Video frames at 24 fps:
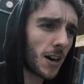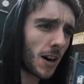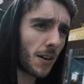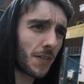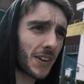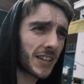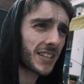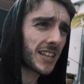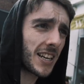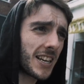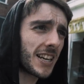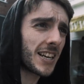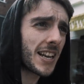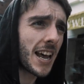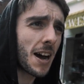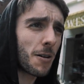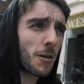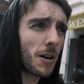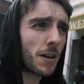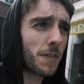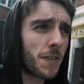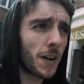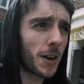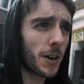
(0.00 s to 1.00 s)
Obviously,
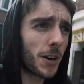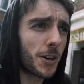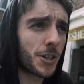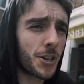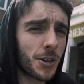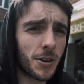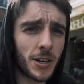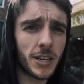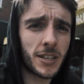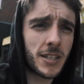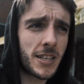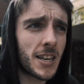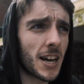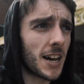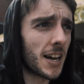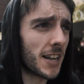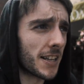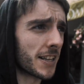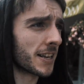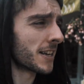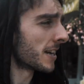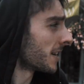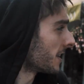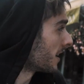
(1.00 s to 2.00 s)
now our photo shoot is
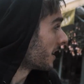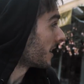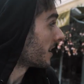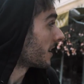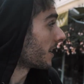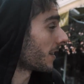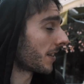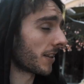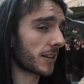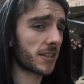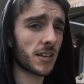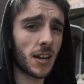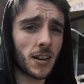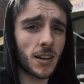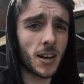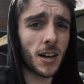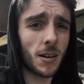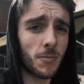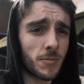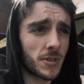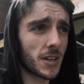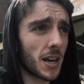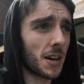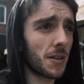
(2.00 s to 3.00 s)
done, the sun
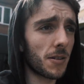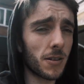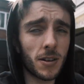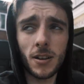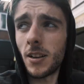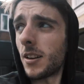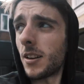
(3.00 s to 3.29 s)
comes out.